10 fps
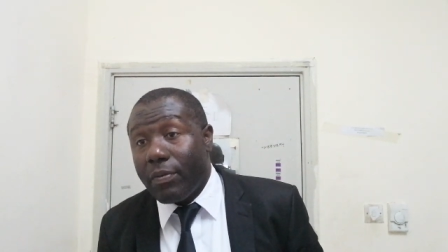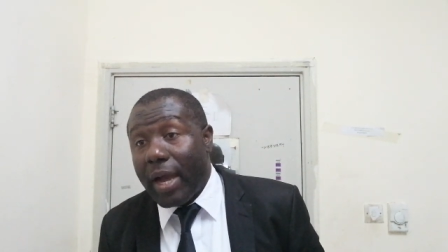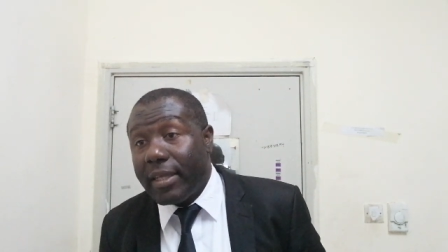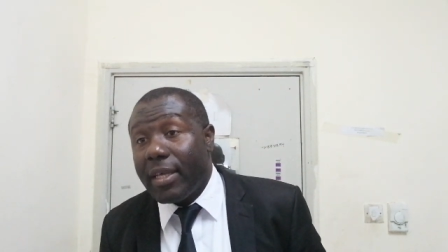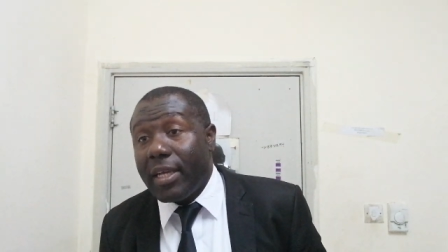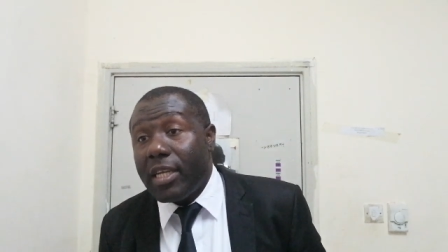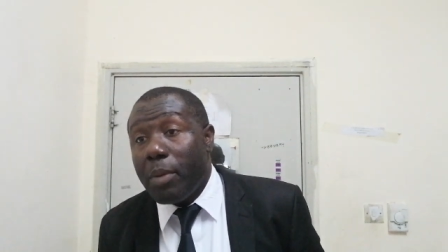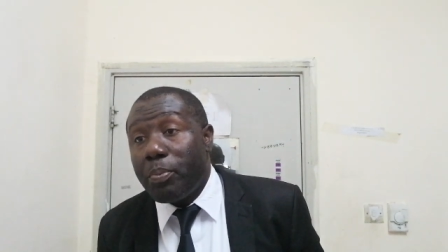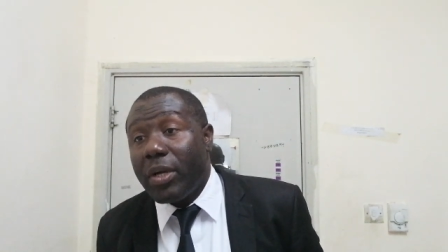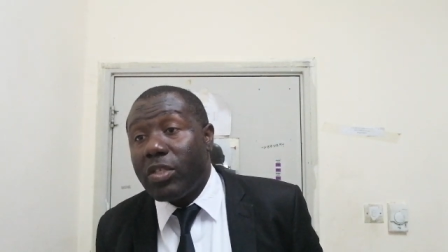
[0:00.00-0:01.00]
right?
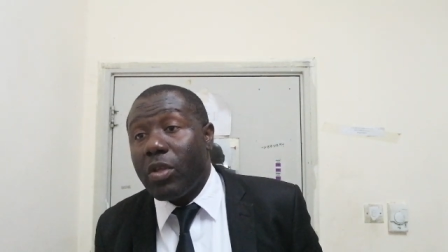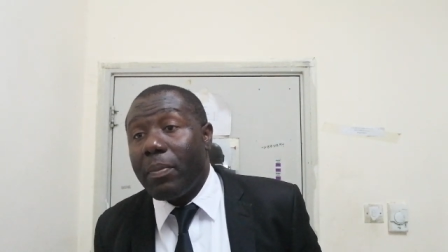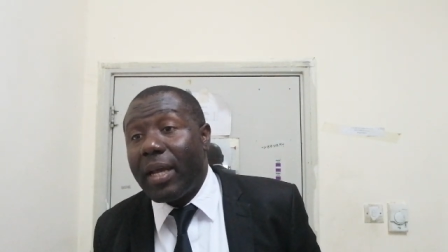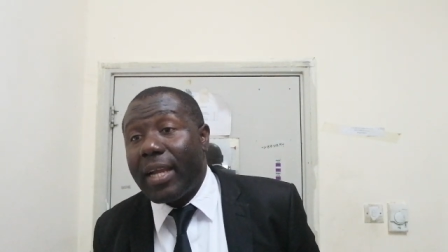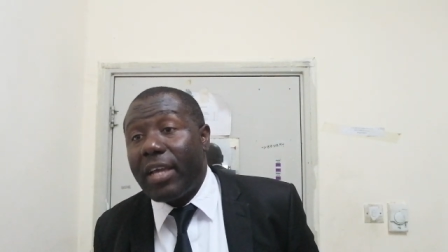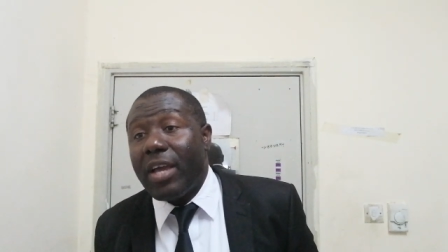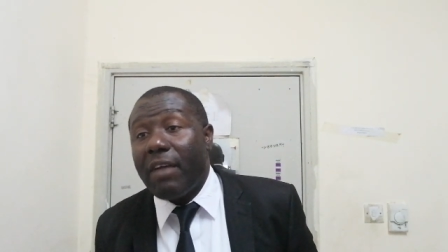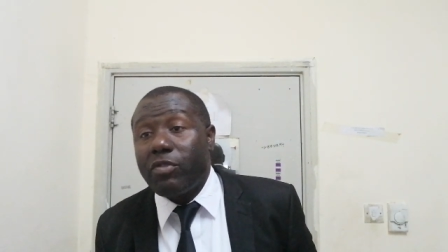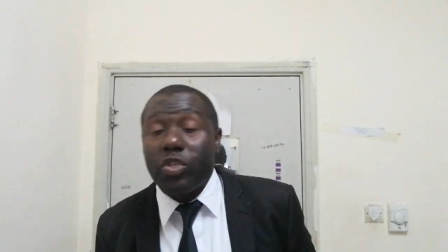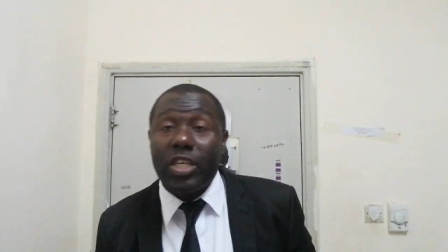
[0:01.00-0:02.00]
Then point number 9, you
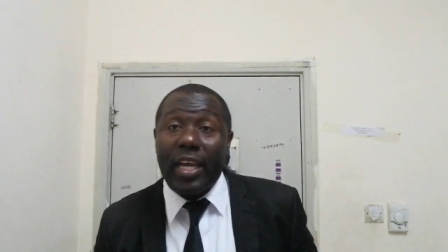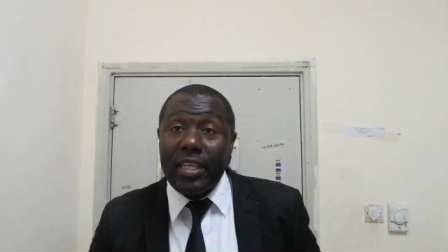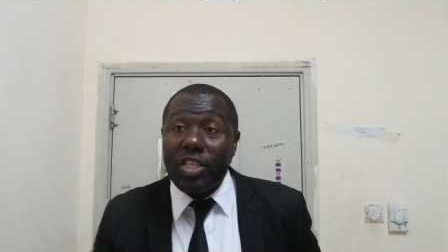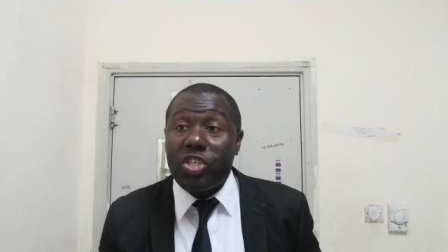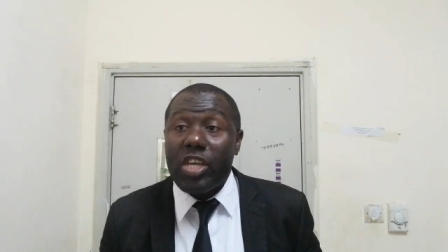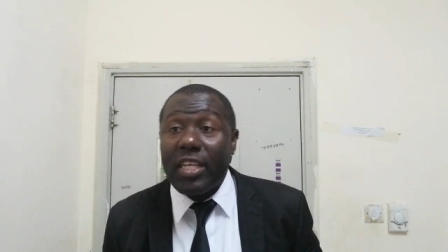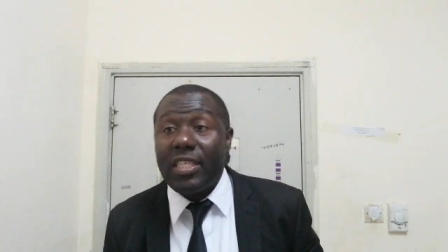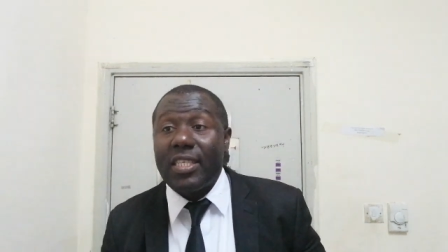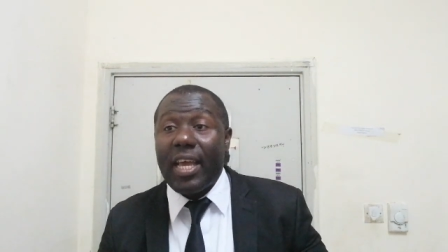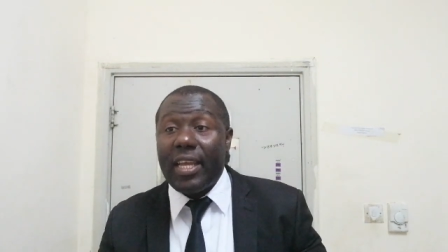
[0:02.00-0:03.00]
have to check the
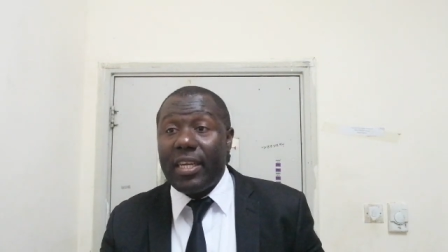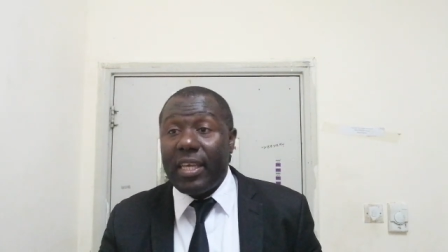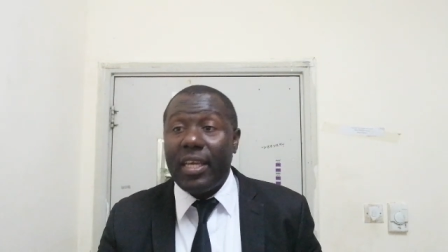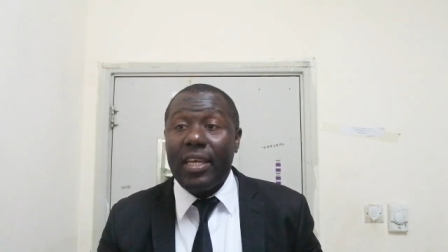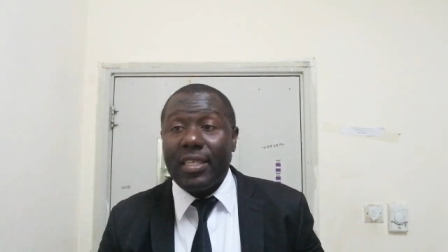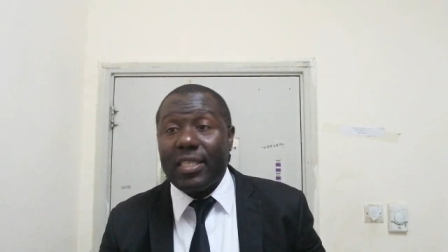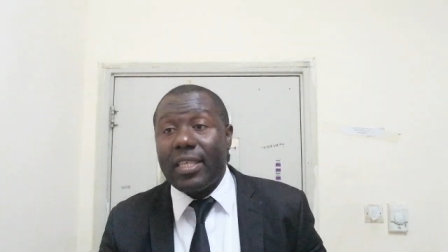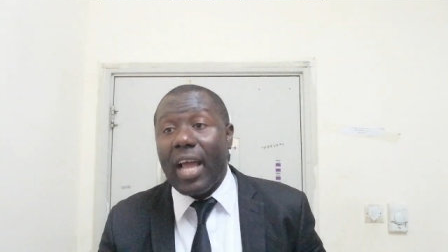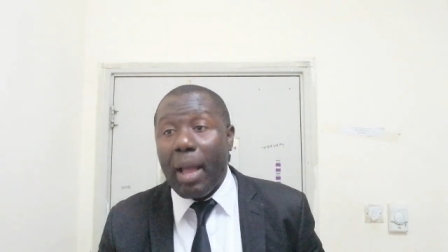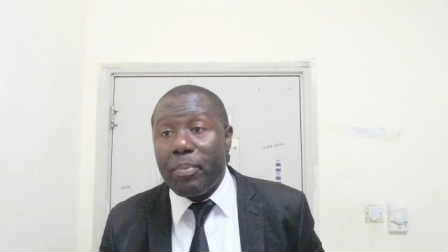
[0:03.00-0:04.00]
chains and the
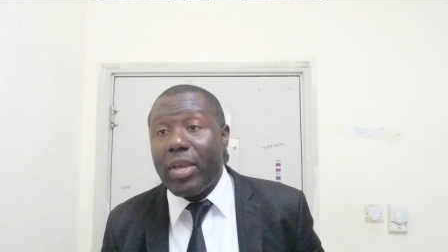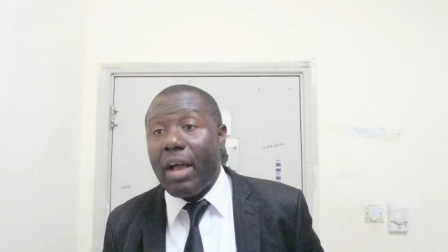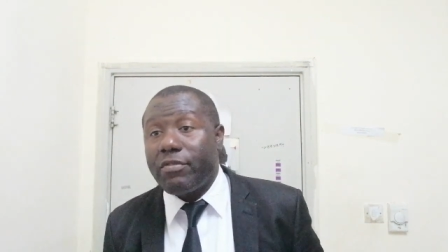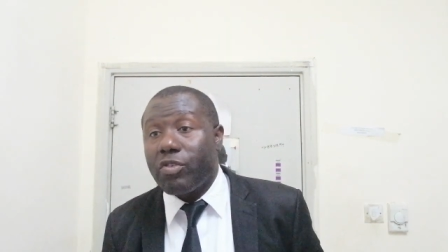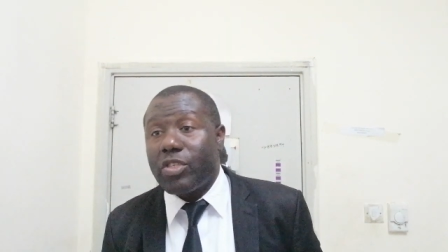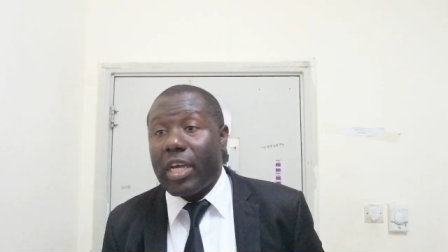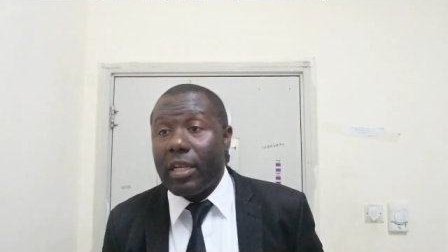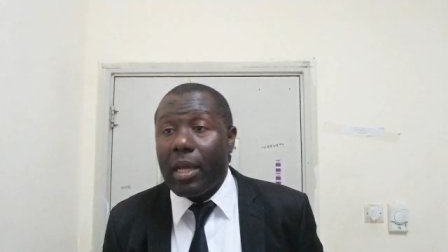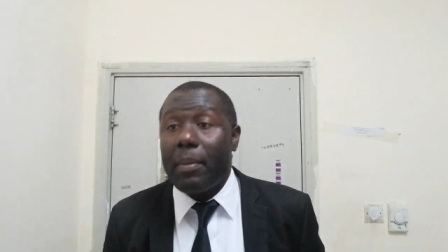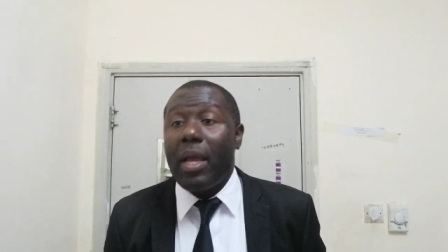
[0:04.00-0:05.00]
strap. You have to
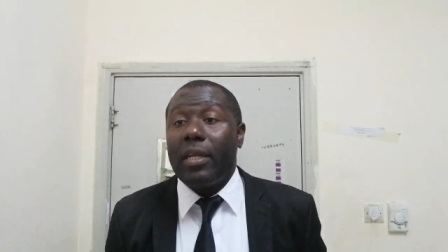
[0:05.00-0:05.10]
check them.